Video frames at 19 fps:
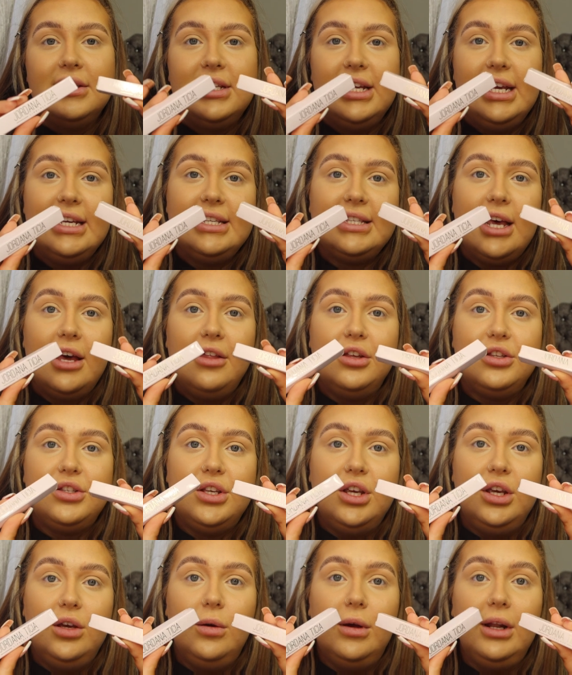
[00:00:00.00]
So these are the
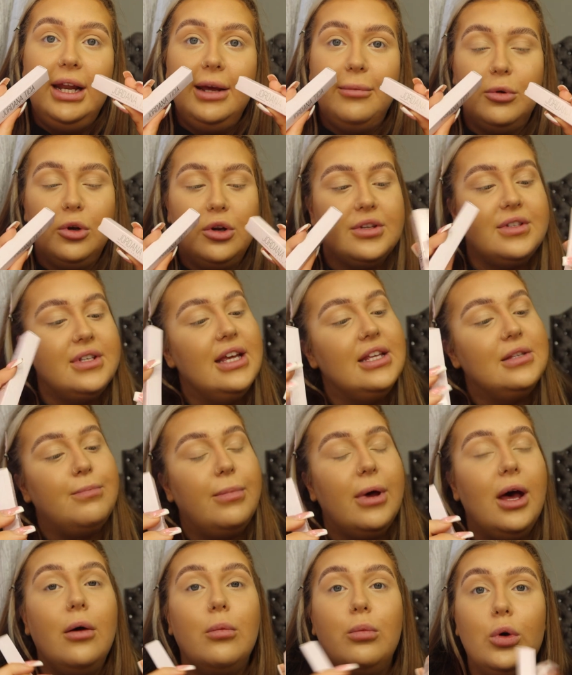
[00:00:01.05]
two lip glosses,
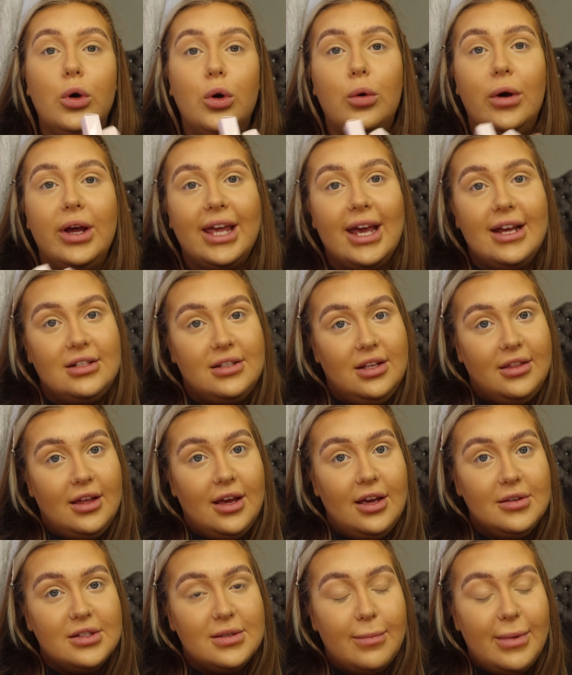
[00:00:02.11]
but we'll get to
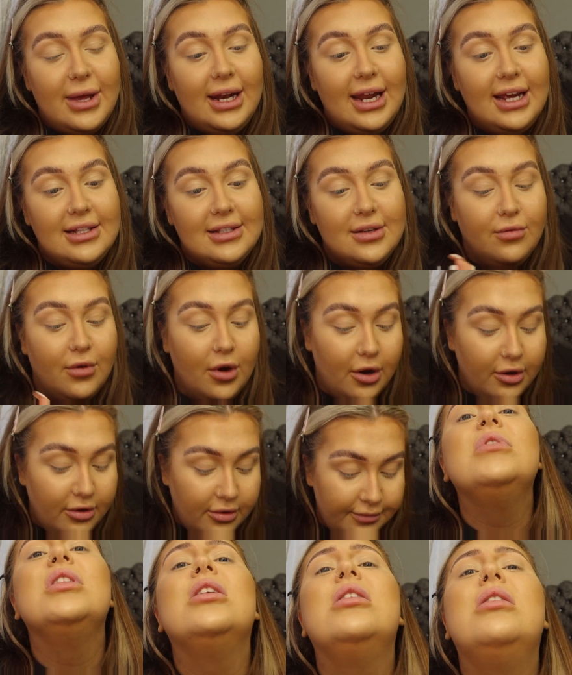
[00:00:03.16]
those a bit later on.
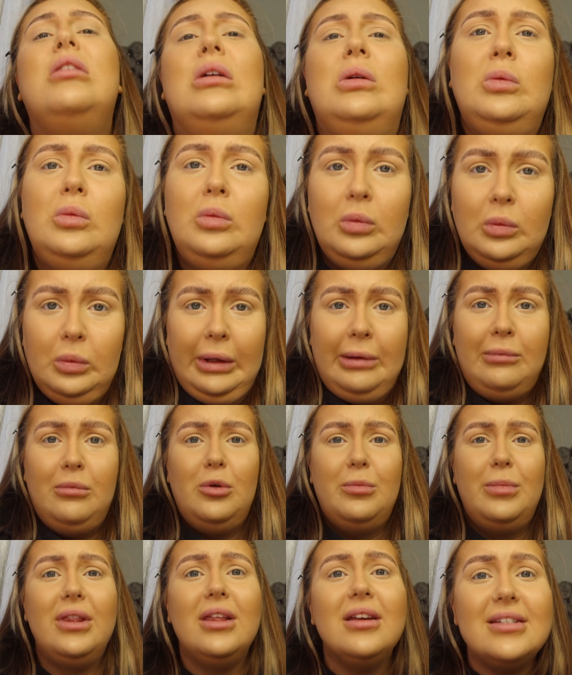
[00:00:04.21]
Oh, when
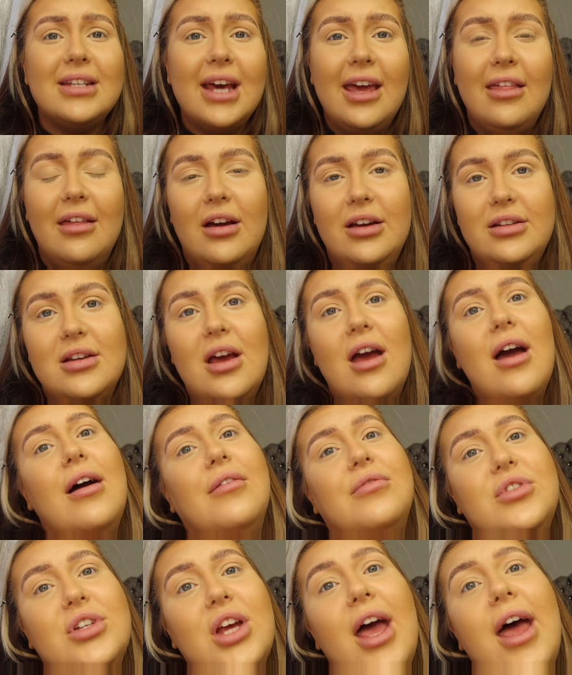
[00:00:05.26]
will be the day that I don't
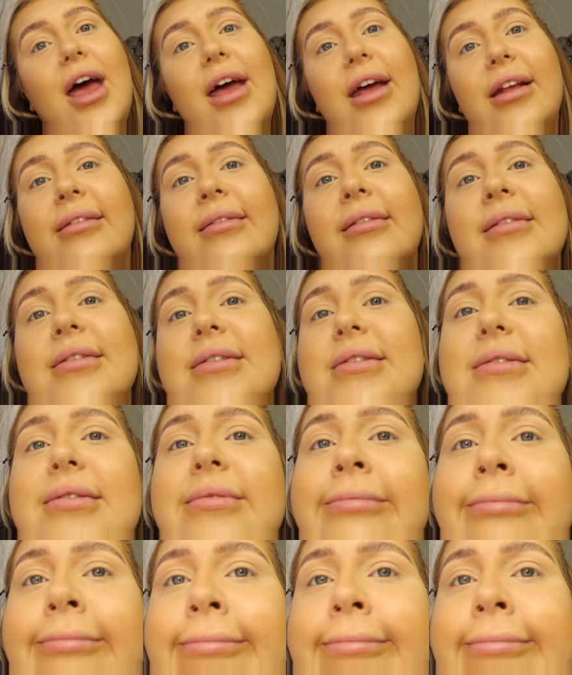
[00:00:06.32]
have chins?